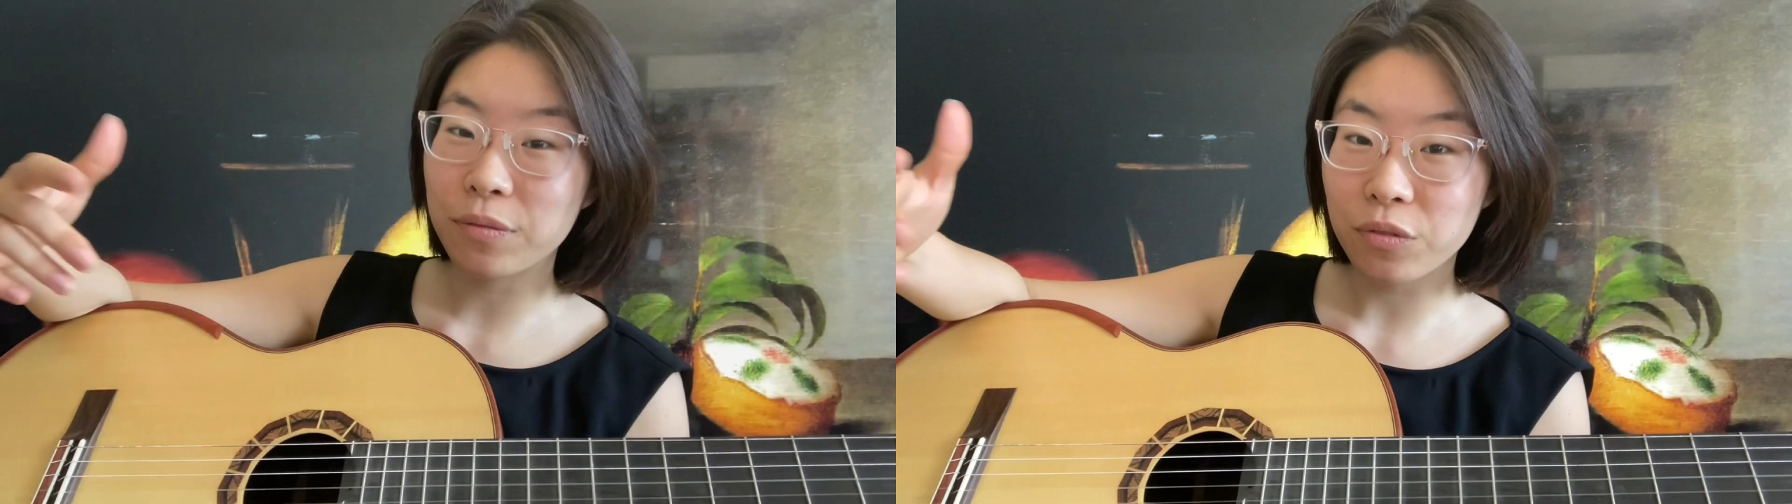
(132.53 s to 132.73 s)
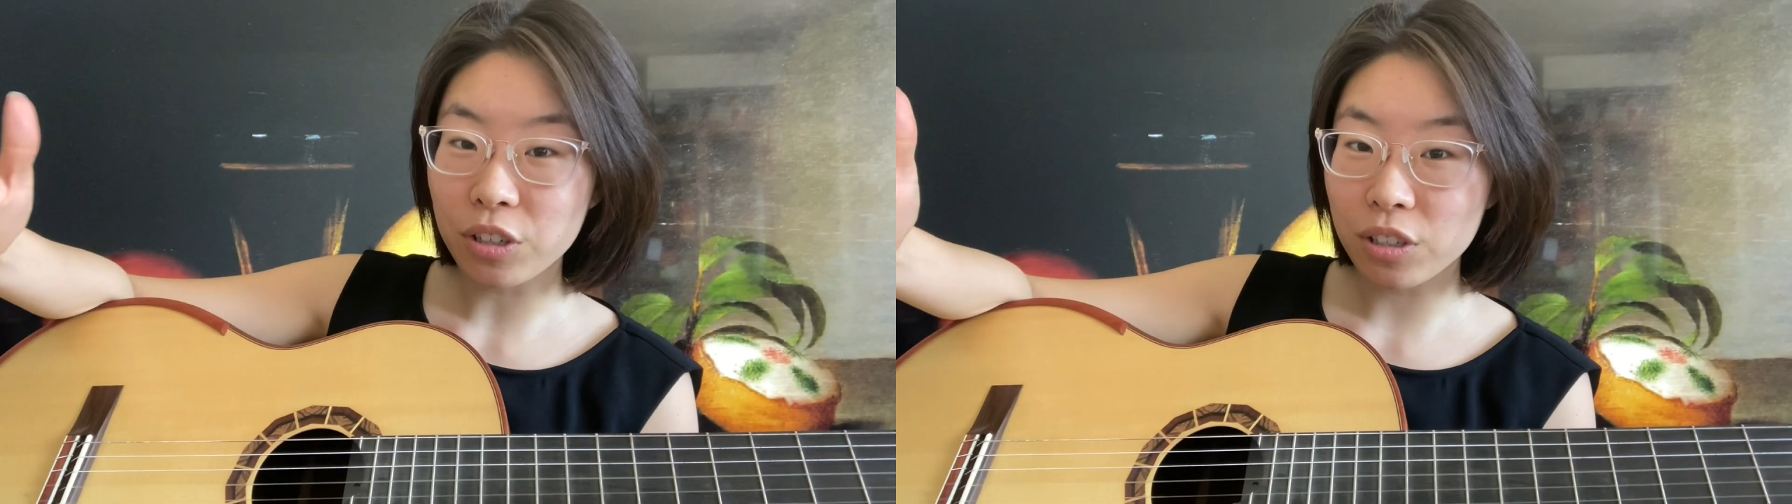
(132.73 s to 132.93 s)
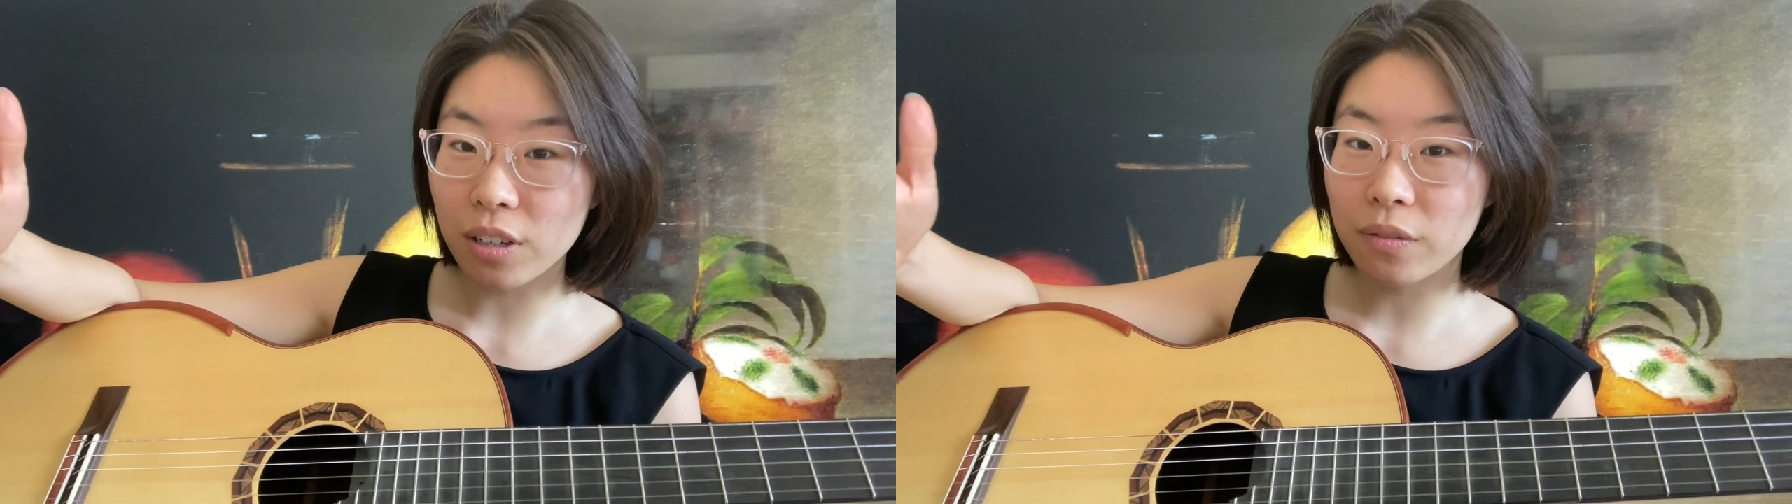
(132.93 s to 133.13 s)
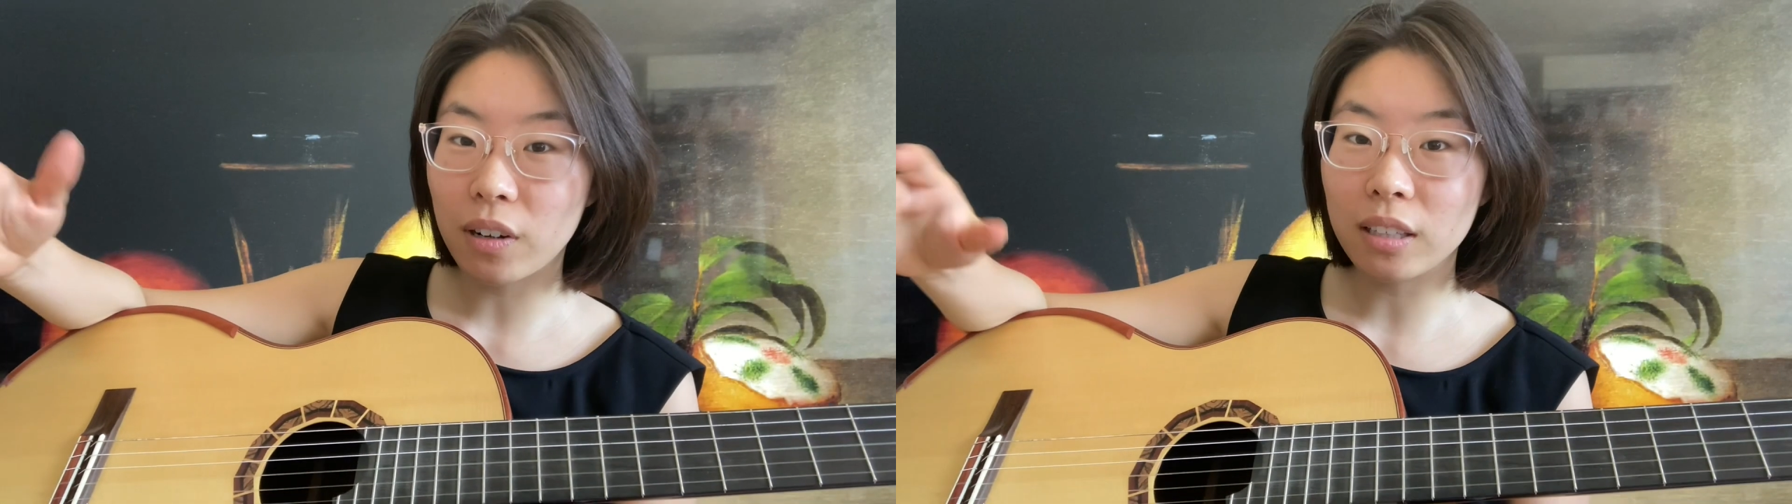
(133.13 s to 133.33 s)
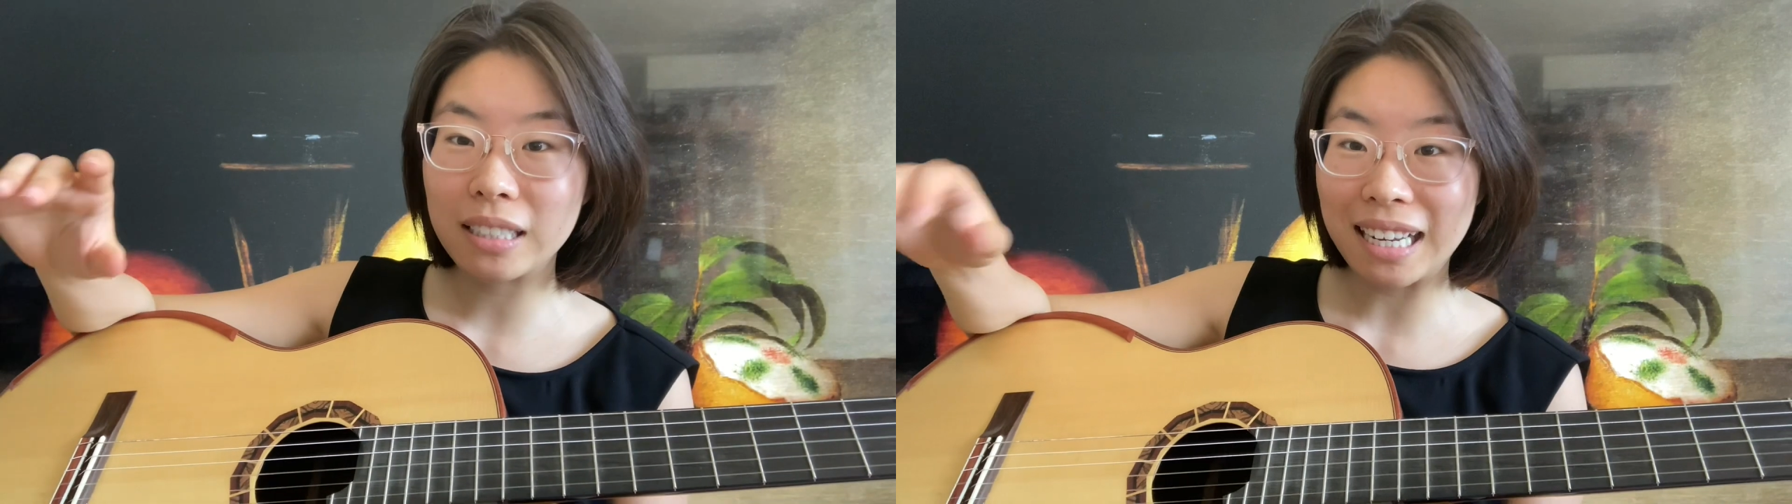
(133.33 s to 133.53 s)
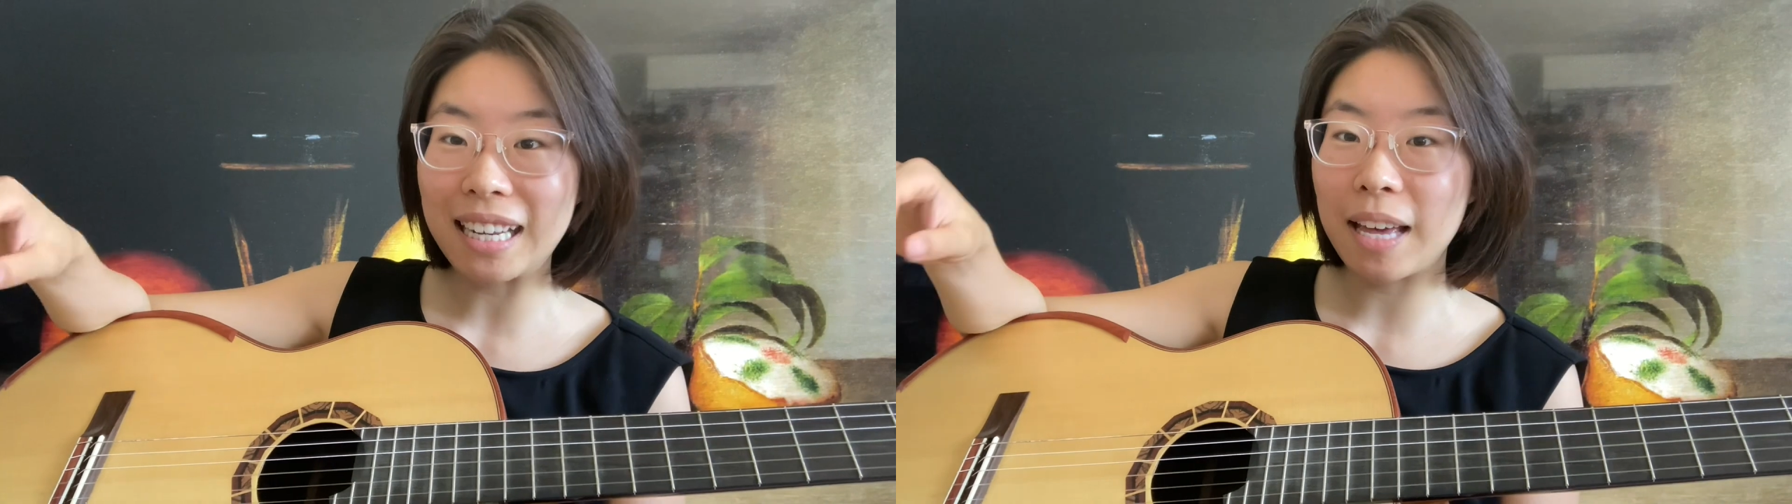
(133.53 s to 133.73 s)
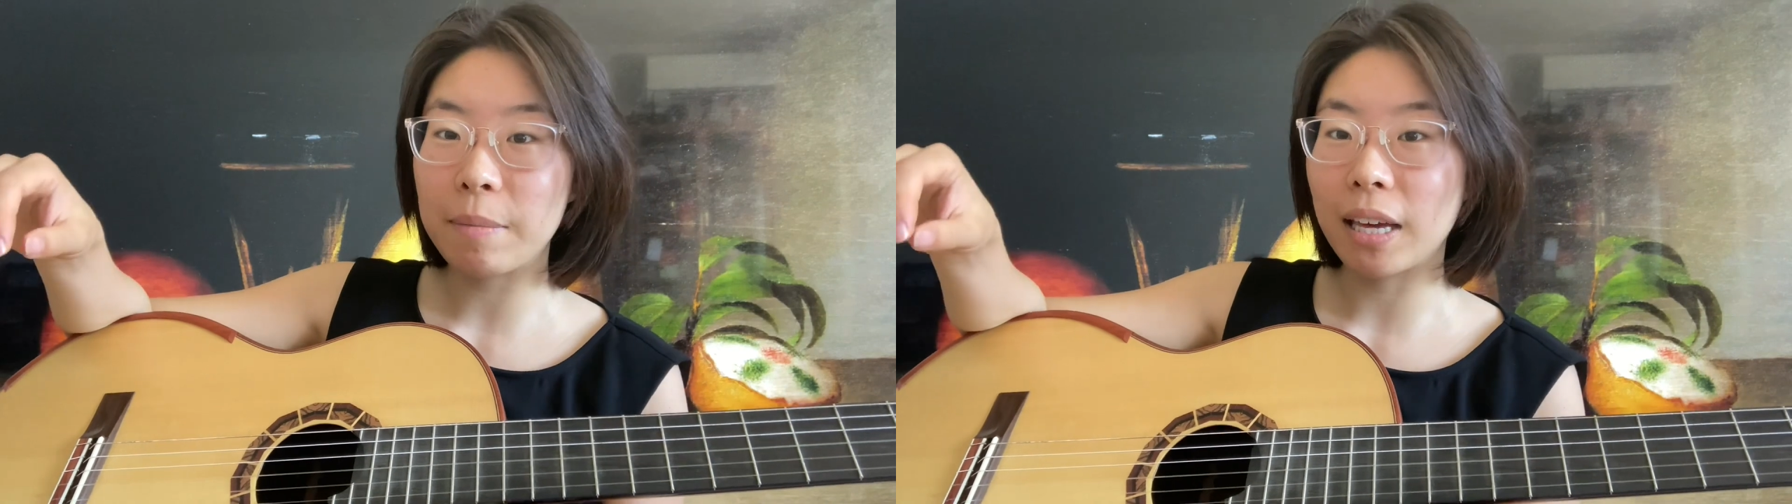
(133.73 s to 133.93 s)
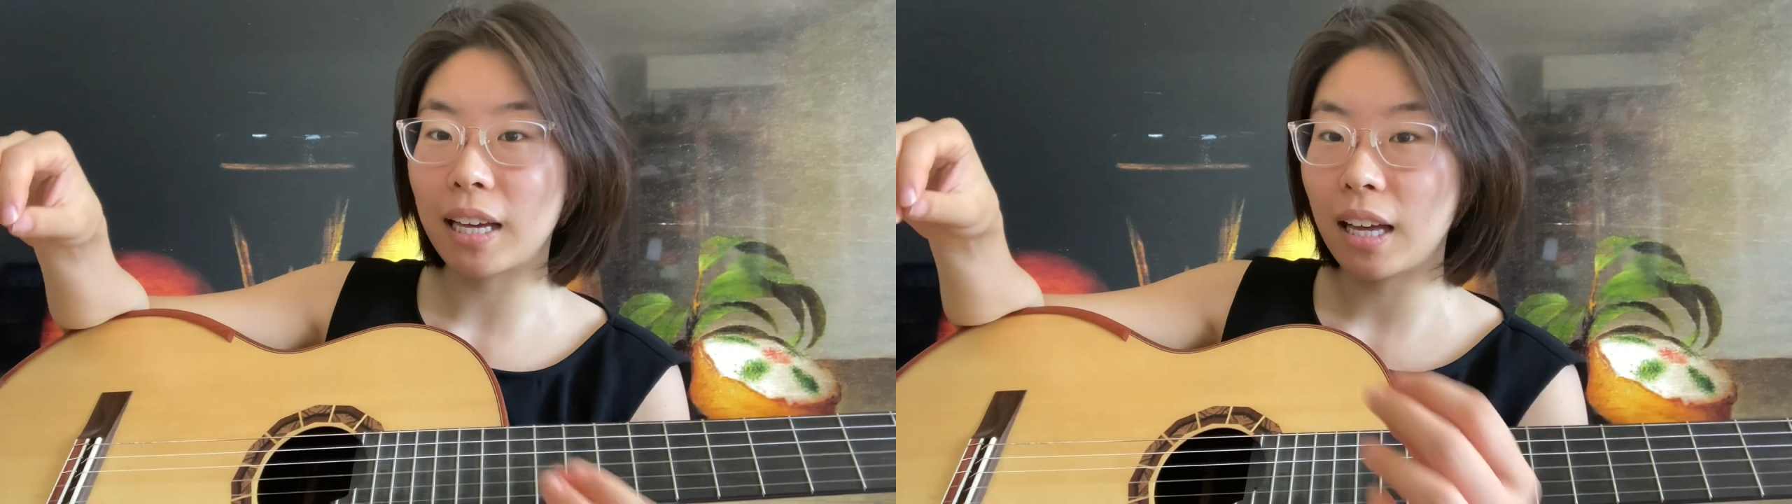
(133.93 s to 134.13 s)
first of all,
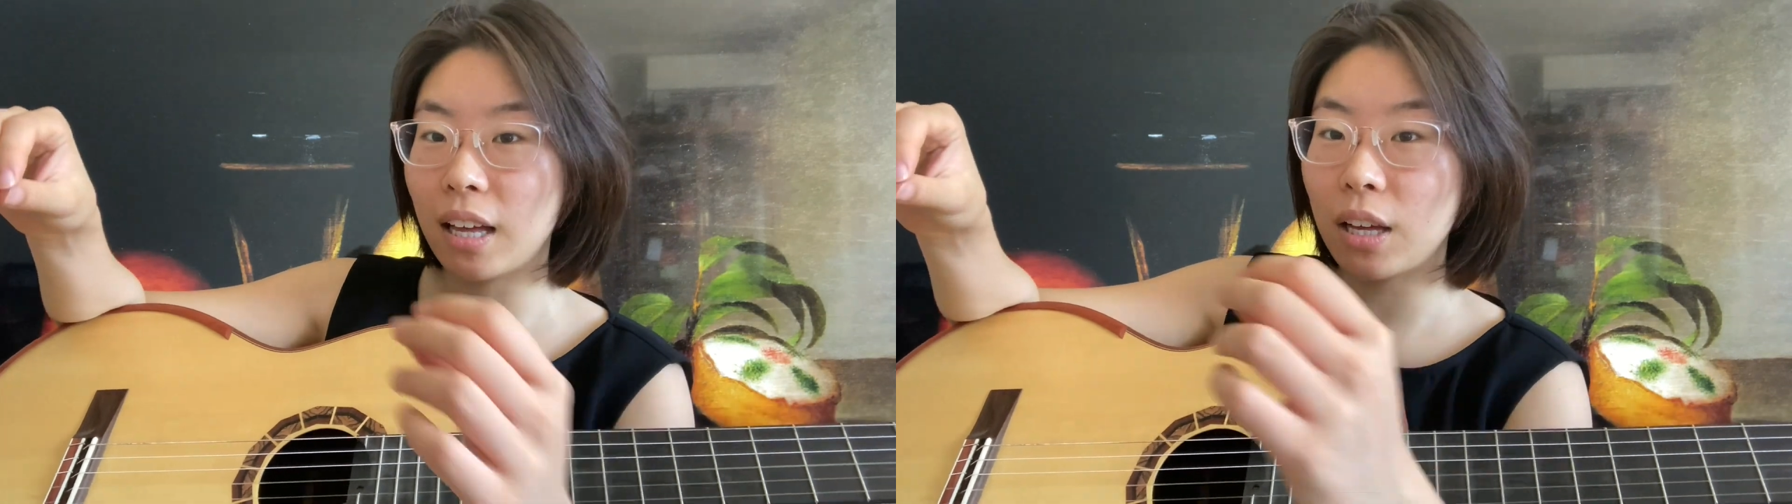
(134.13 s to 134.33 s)
dynamic.